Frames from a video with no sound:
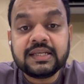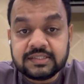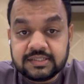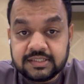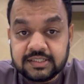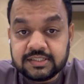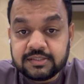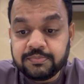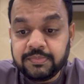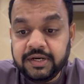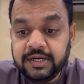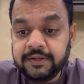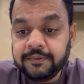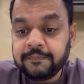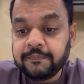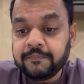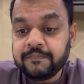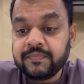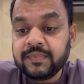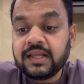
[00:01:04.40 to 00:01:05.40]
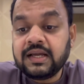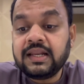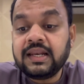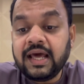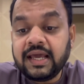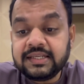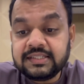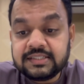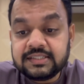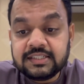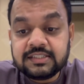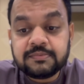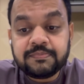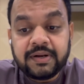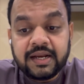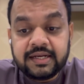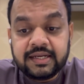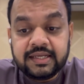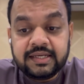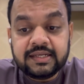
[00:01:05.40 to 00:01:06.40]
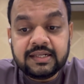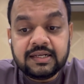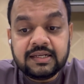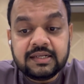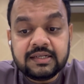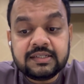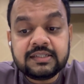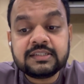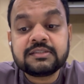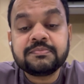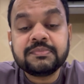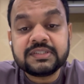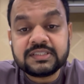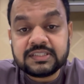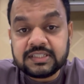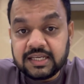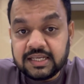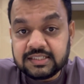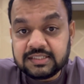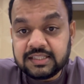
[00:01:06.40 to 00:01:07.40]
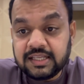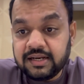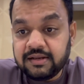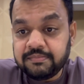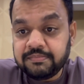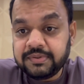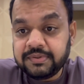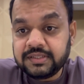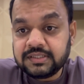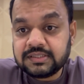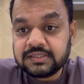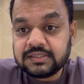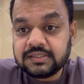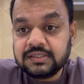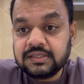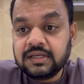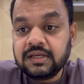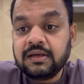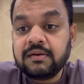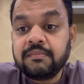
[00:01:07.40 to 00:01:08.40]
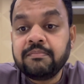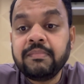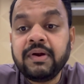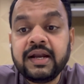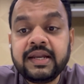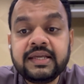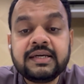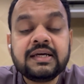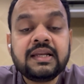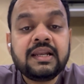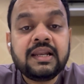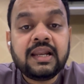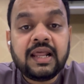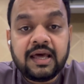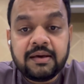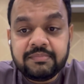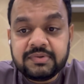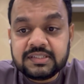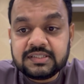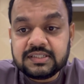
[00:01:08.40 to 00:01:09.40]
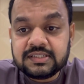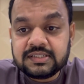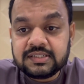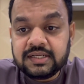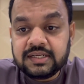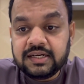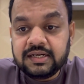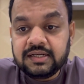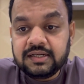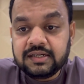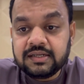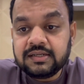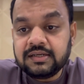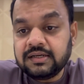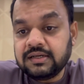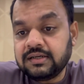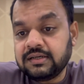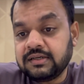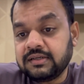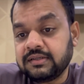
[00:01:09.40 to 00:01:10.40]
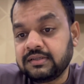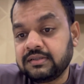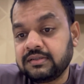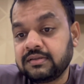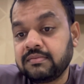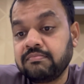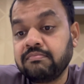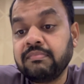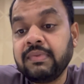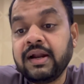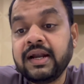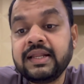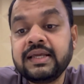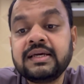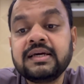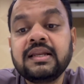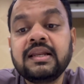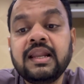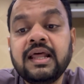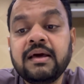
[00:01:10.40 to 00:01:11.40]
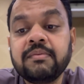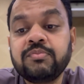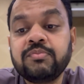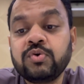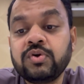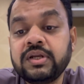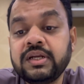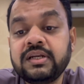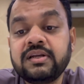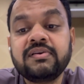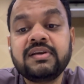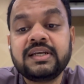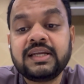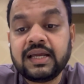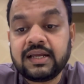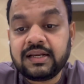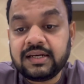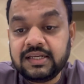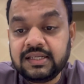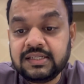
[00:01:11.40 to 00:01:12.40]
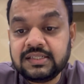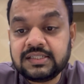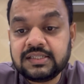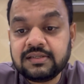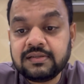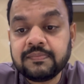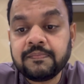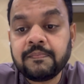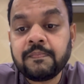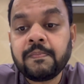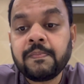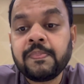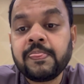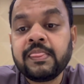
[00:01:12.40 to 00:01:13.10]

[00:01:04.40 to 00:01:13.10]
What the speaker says: and assessment, licensed practical nurse, massage therapist, medical lab assistant, medical laboratory technician,